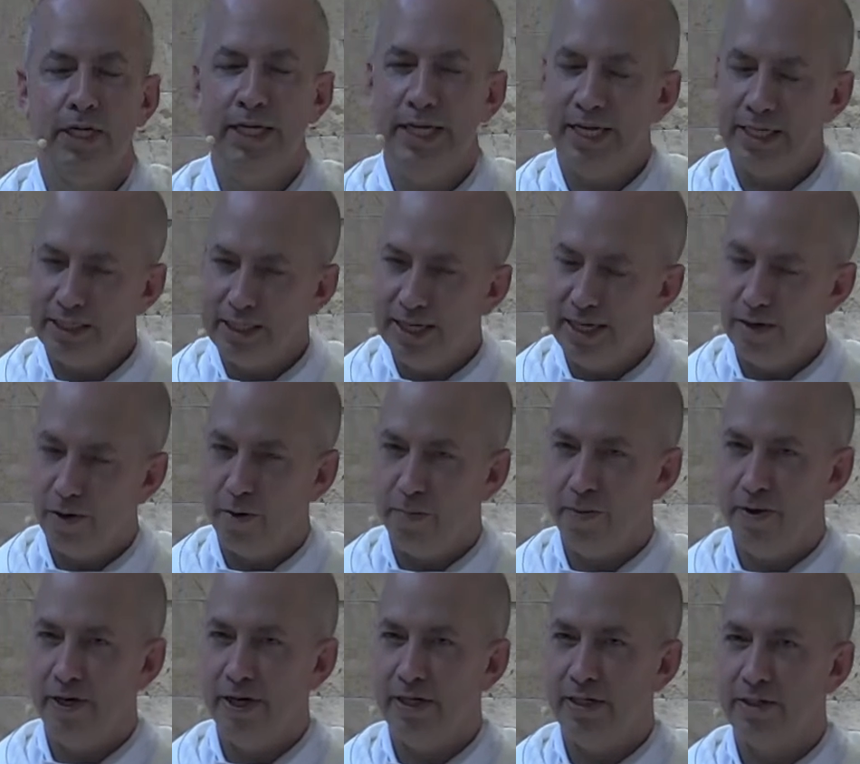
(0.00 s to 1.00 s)
And this
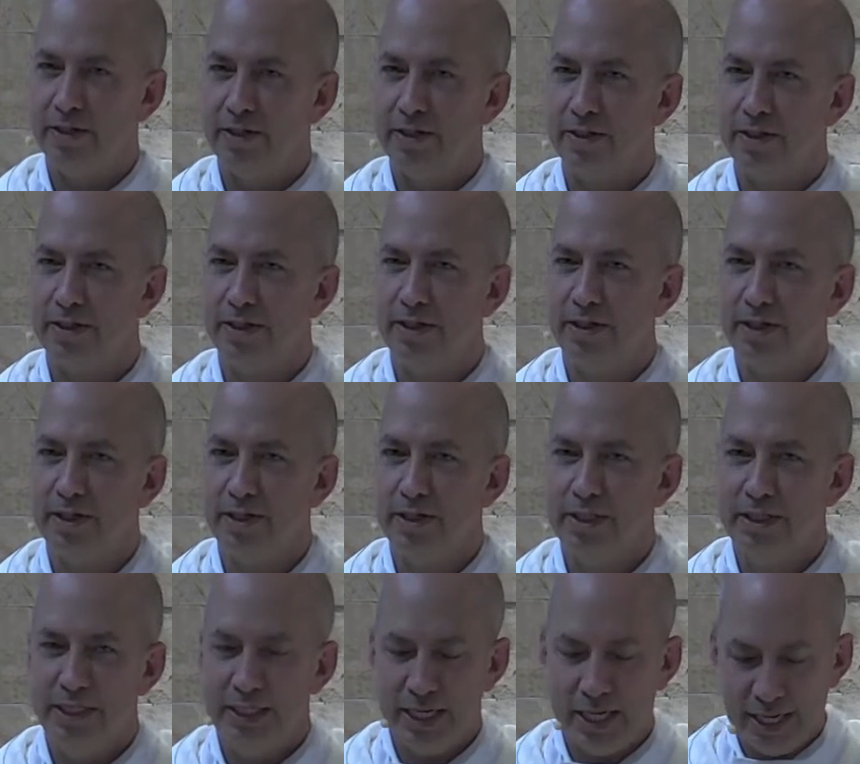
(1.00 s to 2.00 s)
man
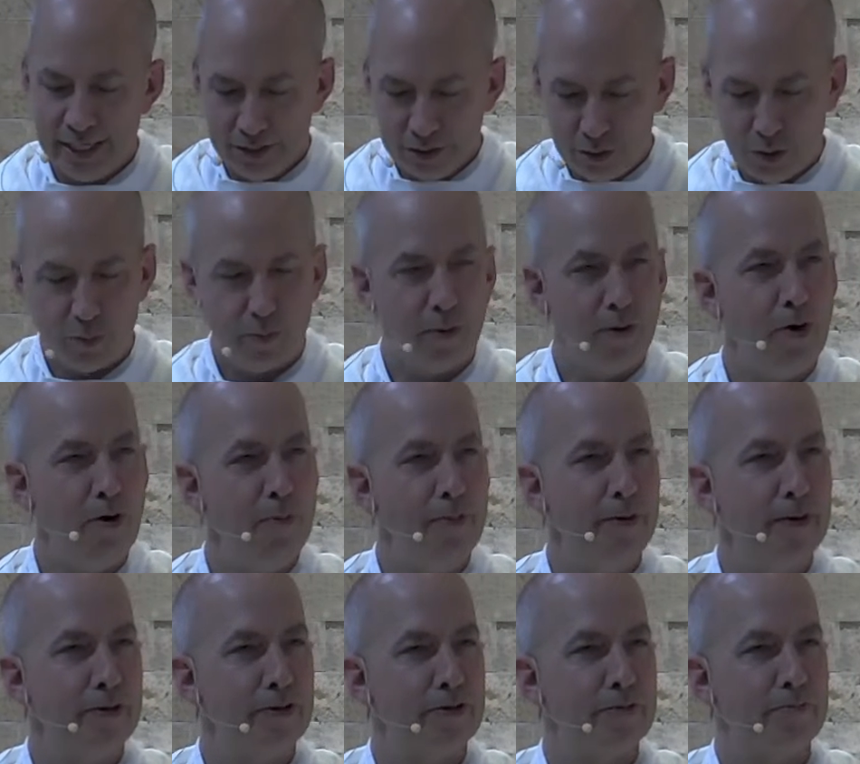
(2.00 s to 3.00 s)
has
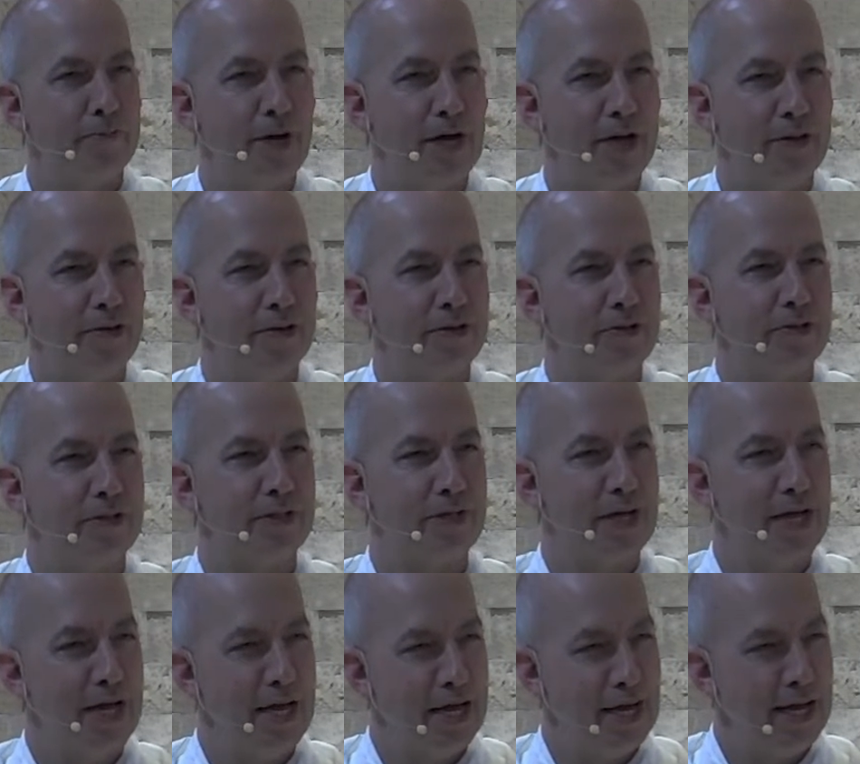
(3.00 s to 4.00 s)
in his own
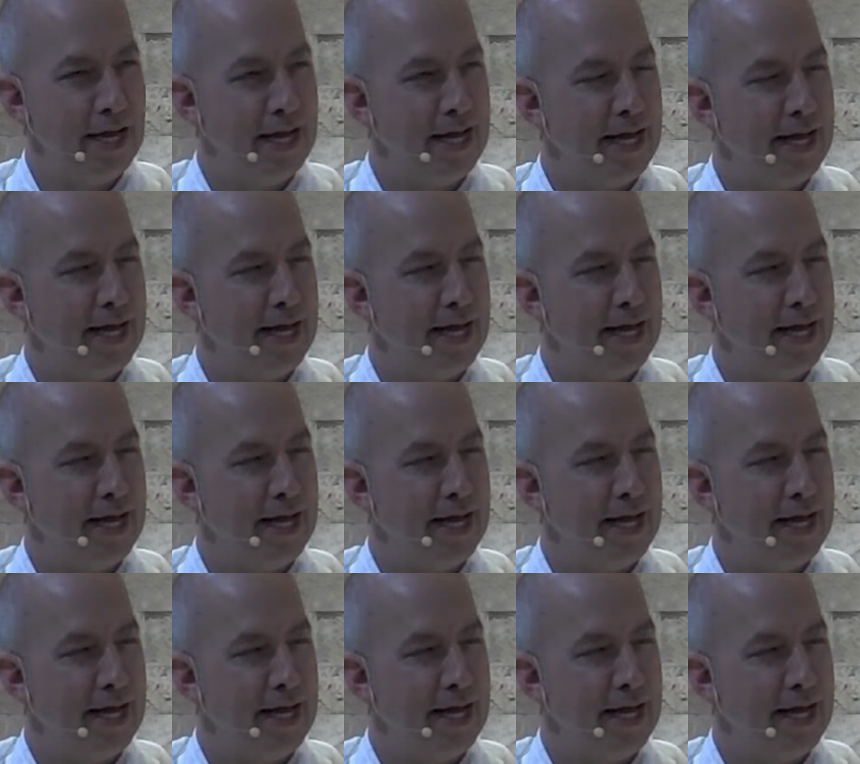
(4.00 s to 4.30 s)
hands